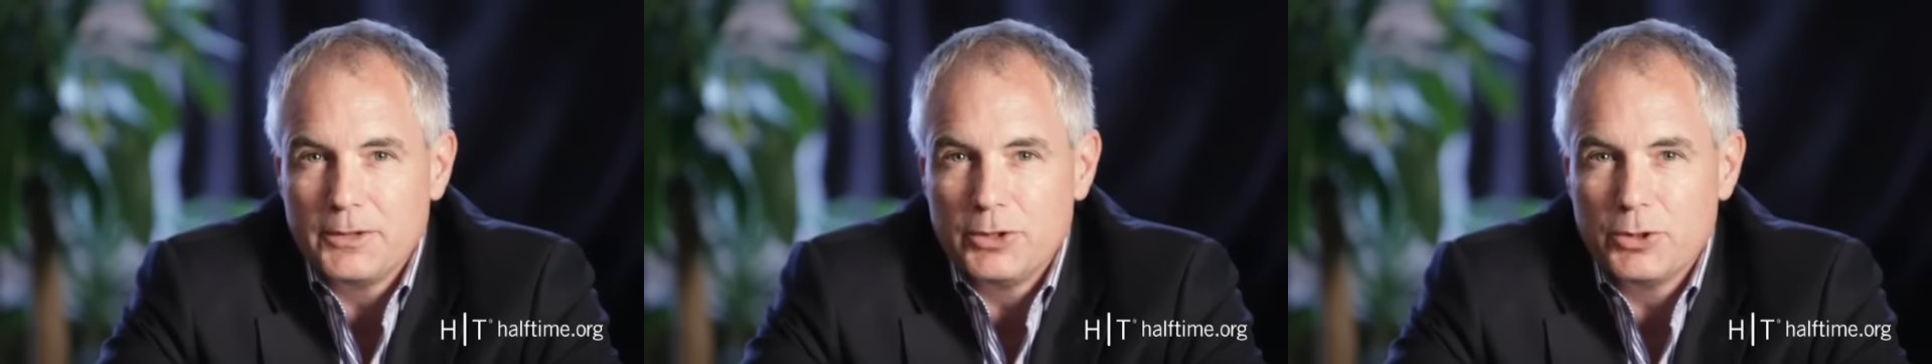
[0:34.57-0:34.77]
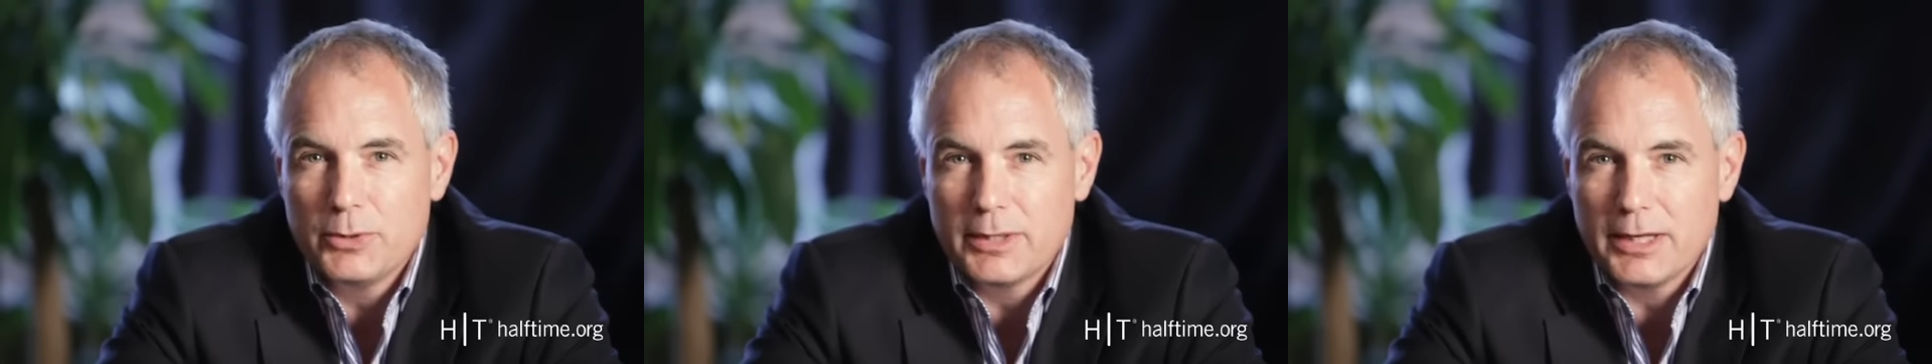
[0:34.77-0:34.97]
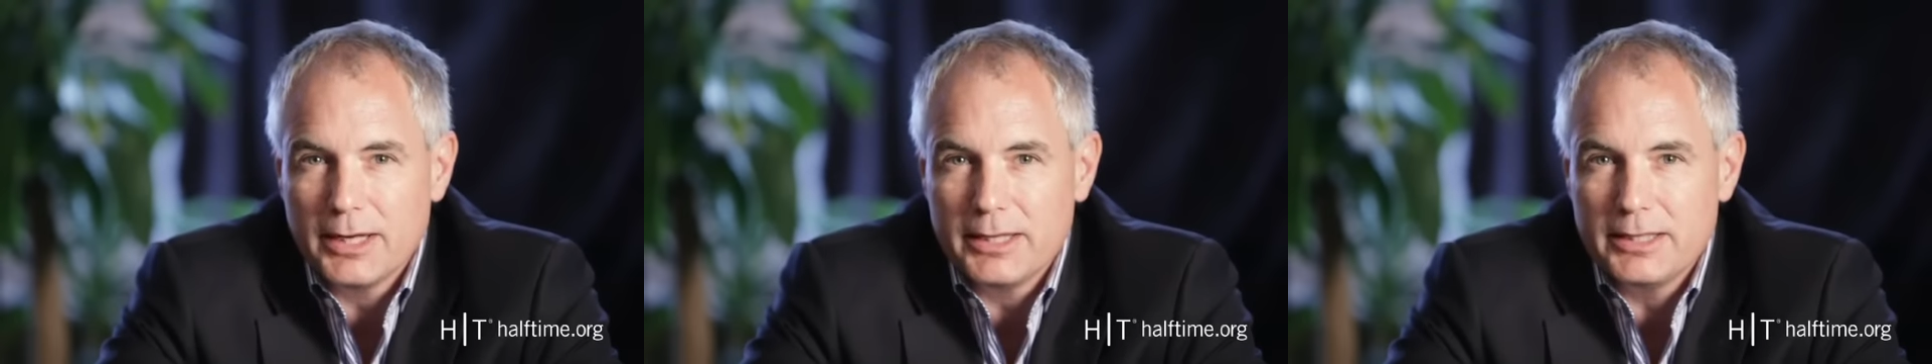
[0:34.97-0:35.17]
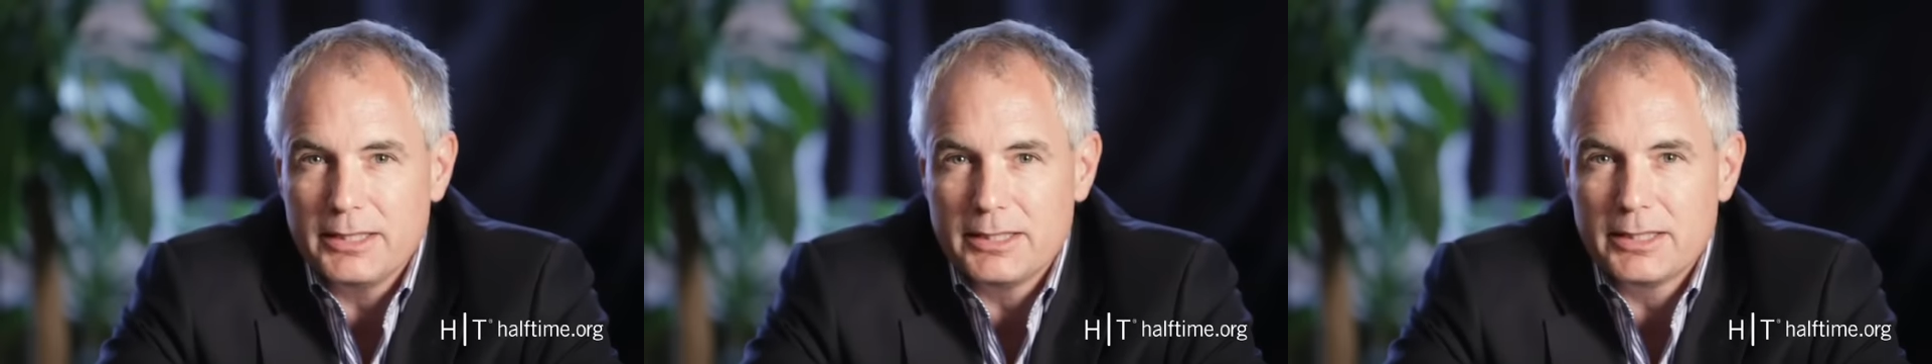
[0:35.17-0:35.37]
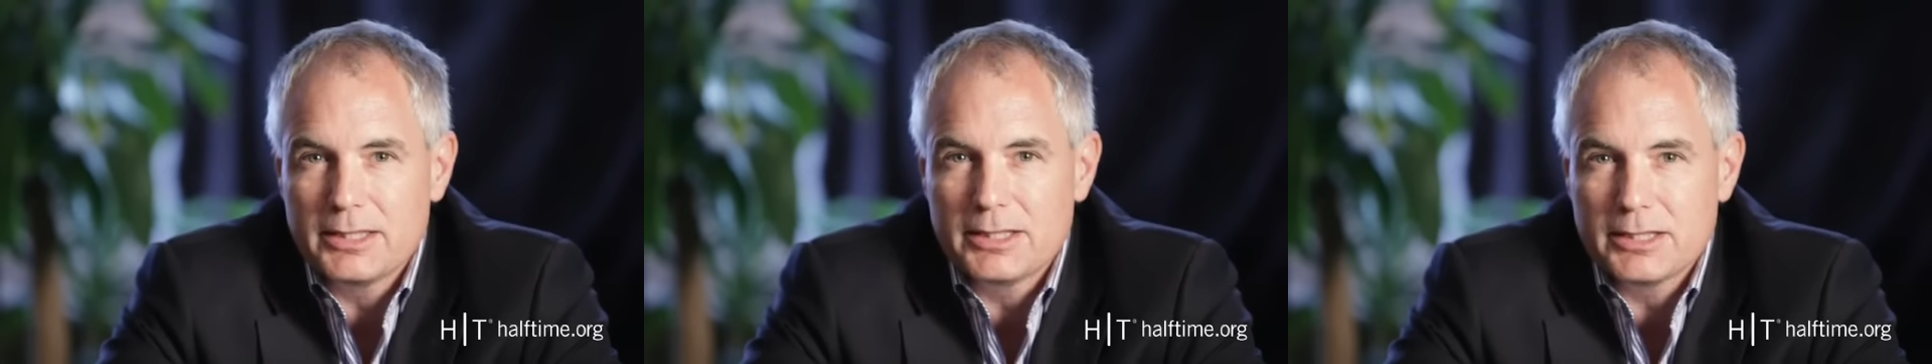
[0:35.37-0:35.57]
You and I
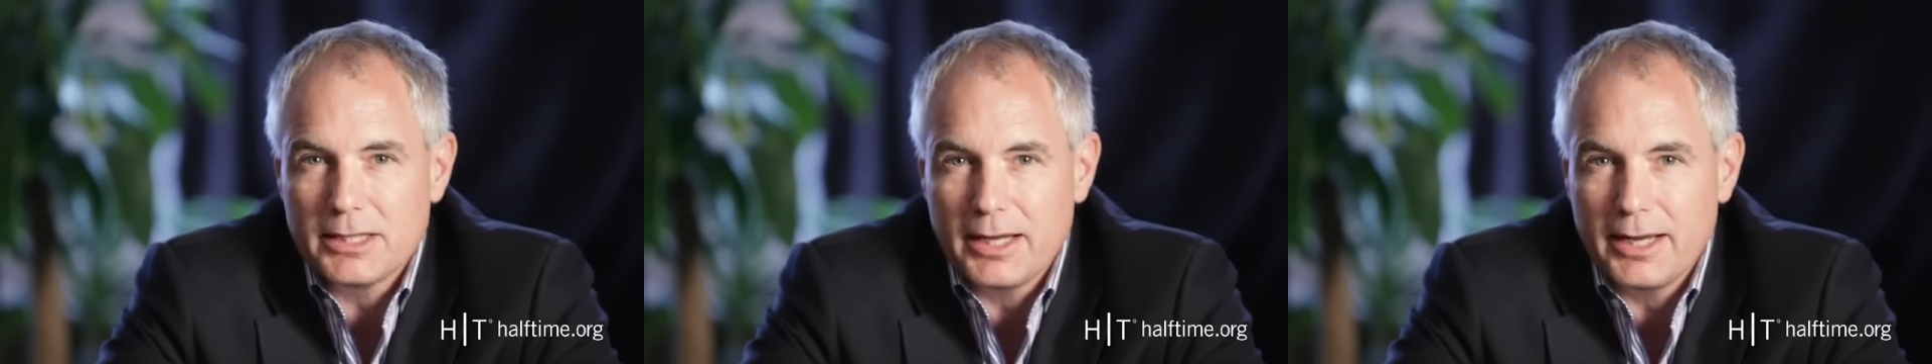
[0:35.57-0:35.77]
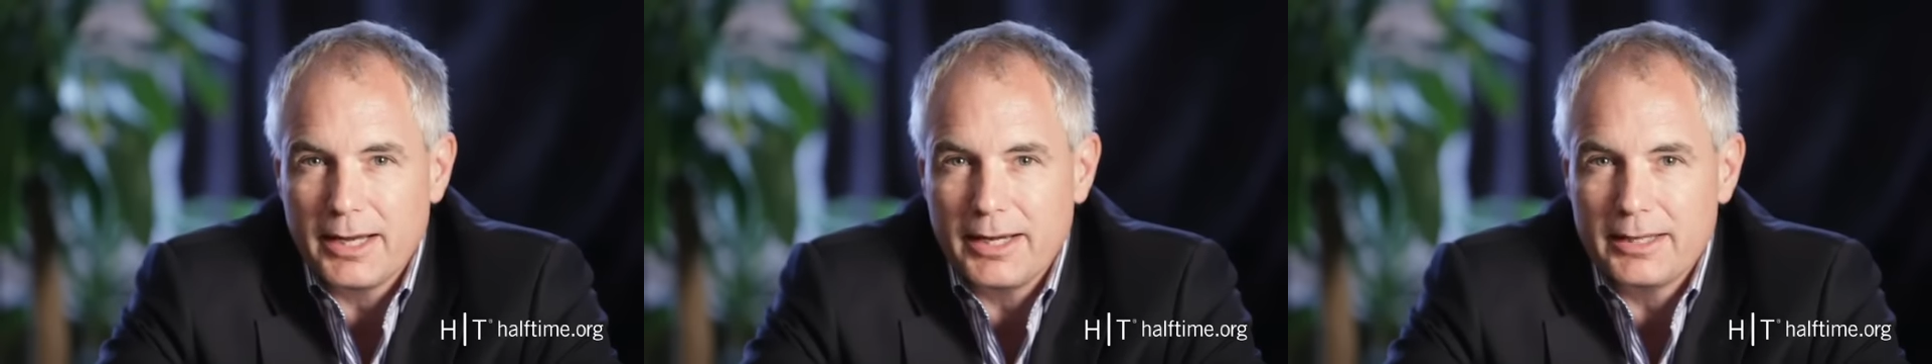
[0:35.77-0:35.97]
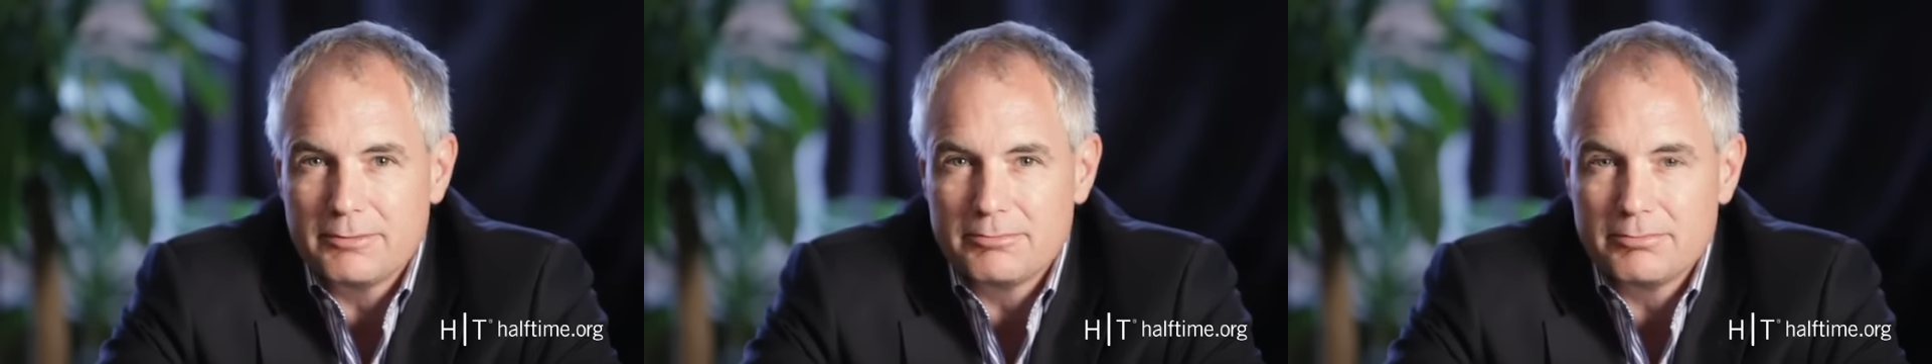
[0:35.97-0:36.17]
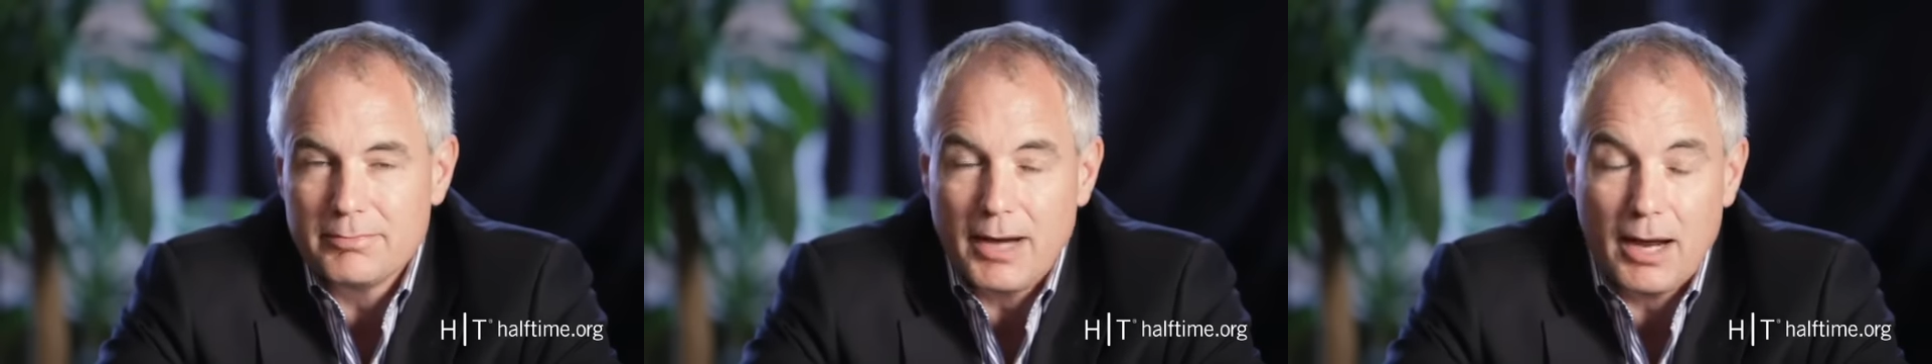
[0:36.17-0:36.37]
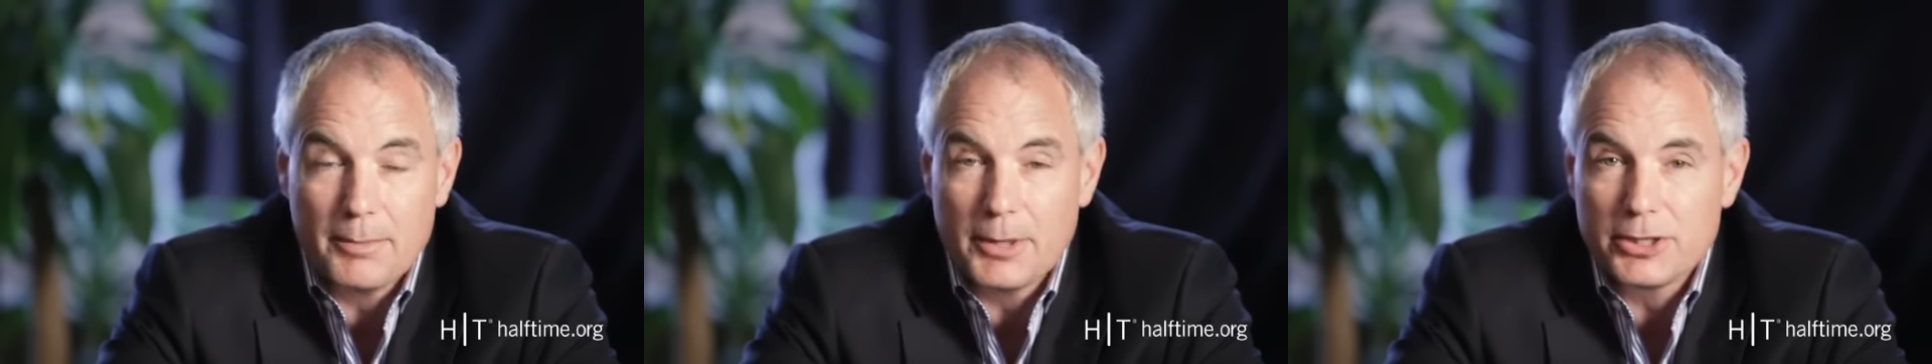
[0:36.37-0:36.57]
need to decide
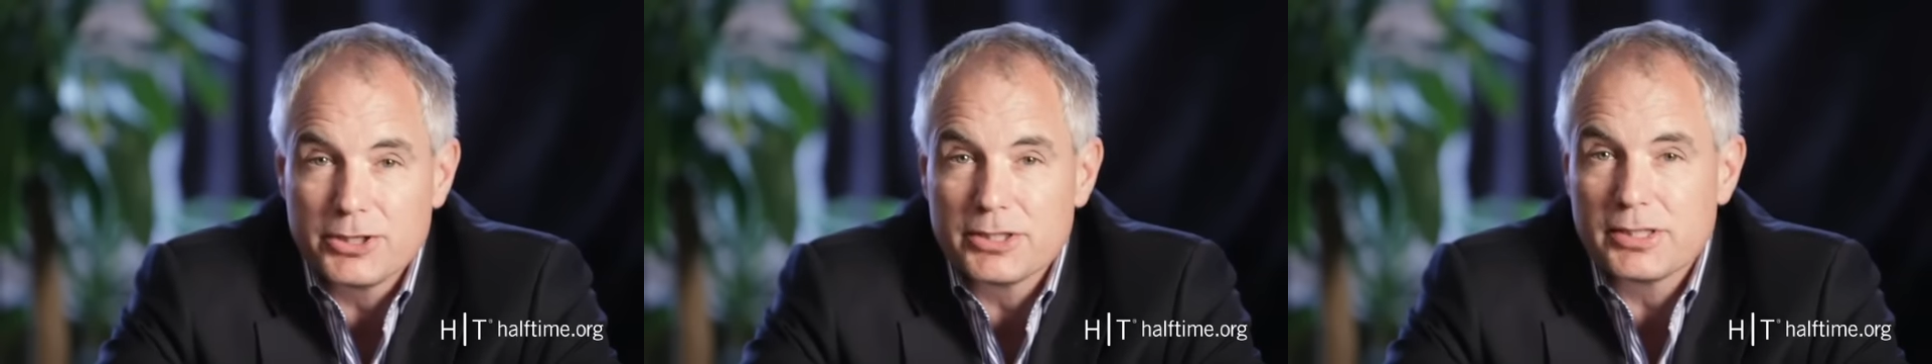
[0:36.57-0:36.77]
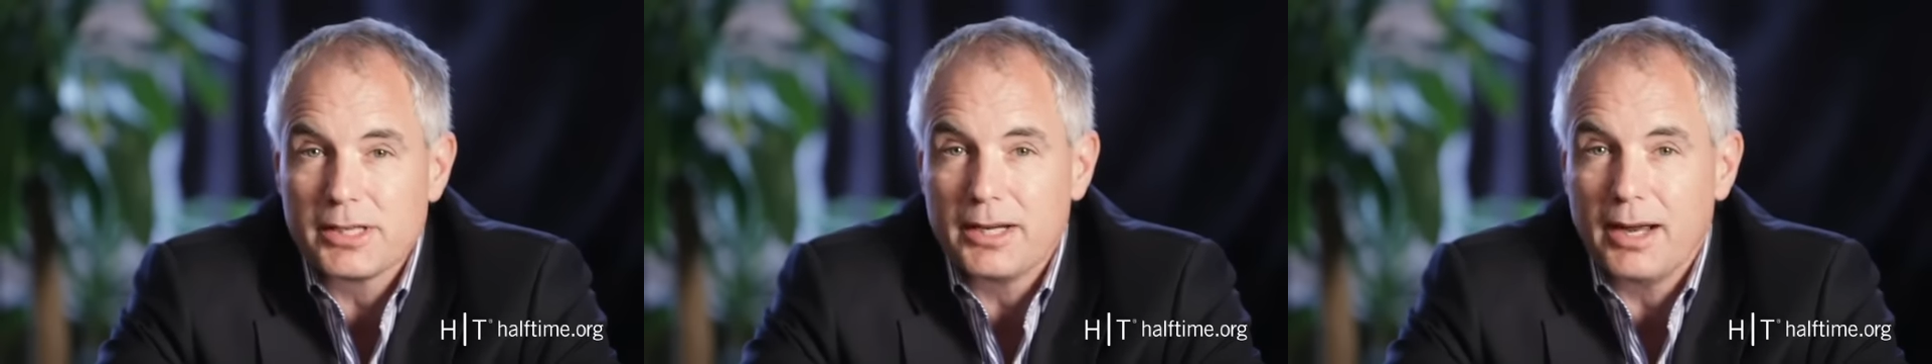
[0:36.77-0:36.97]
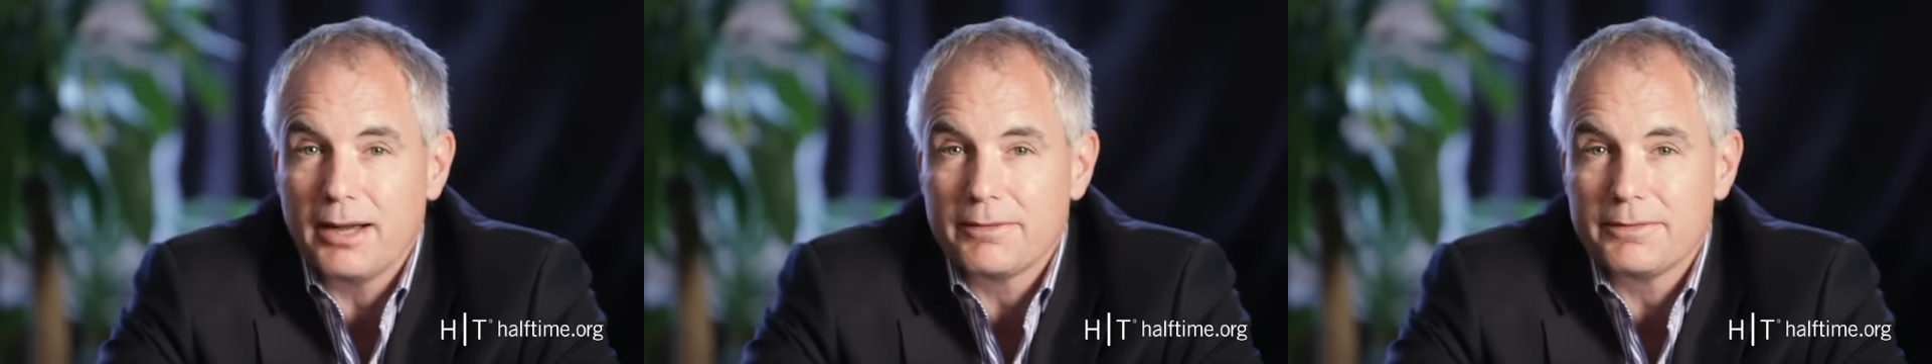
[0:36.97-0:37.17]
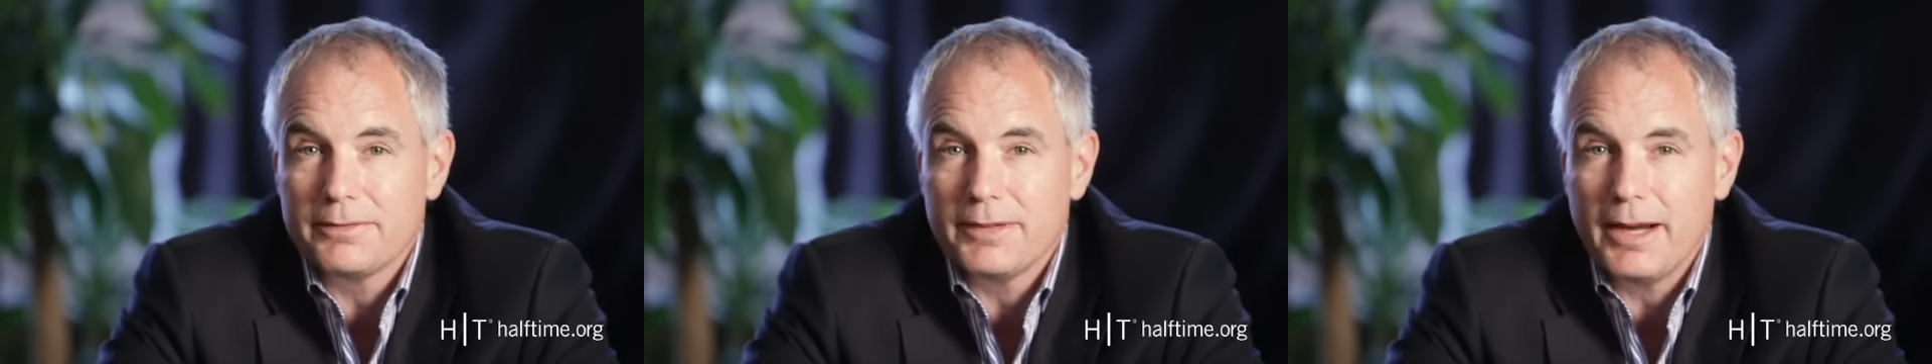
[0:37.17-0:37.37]
how much is enough.